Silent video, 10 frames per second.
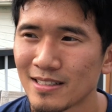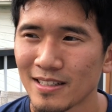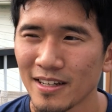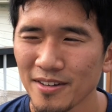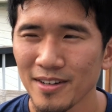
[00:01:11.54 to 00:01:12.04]

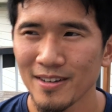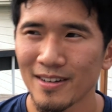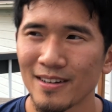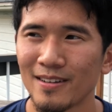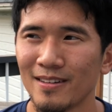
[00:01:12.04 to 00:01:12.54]

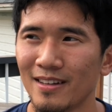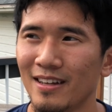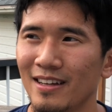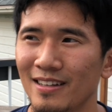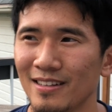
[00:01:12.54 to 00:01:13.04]
scarier
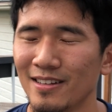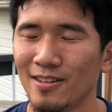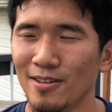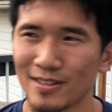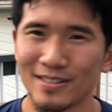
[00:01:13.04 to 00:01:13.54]
than it
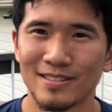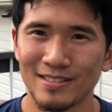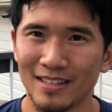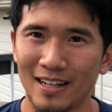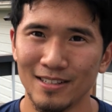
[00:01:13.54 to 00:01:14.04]

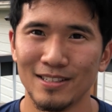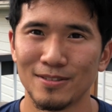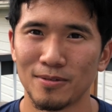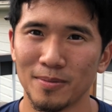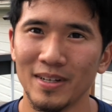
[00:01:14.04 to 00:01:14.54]
looks, at
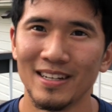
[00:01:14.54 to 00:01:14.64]
least for me.